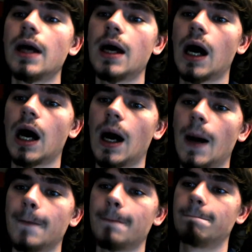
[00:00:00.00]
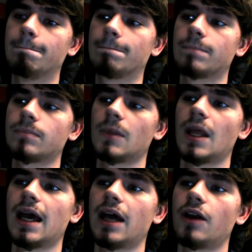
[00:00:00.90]
Um,
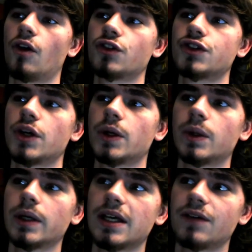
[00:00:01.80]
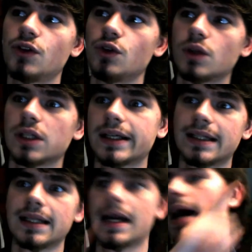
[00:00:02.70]
and also, if you click
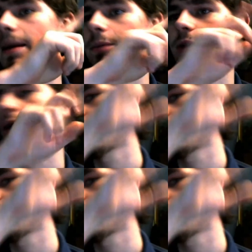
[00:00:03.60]
the eye up in the corner,